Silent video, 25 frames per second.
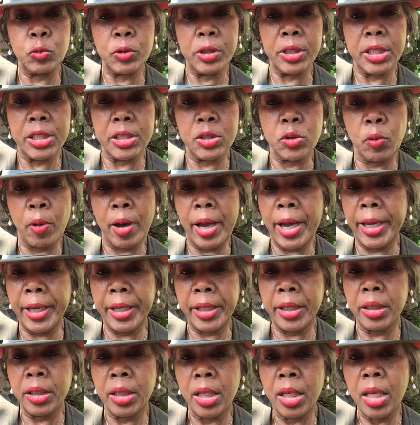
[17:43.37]
really
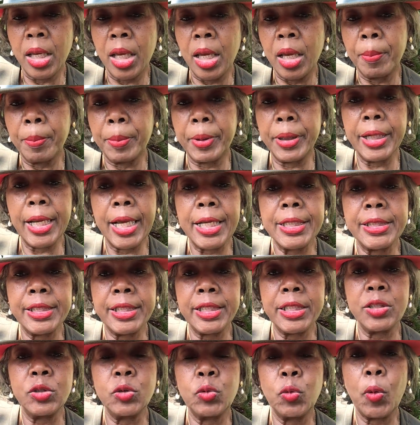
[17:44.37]
trying, but I
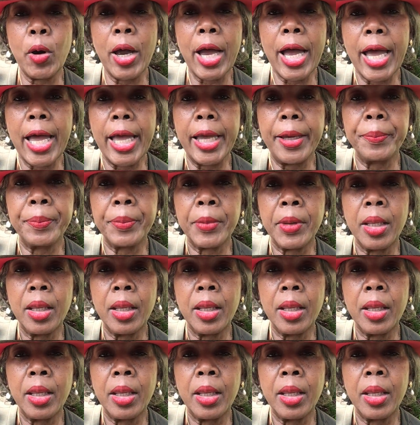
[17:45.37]
did try.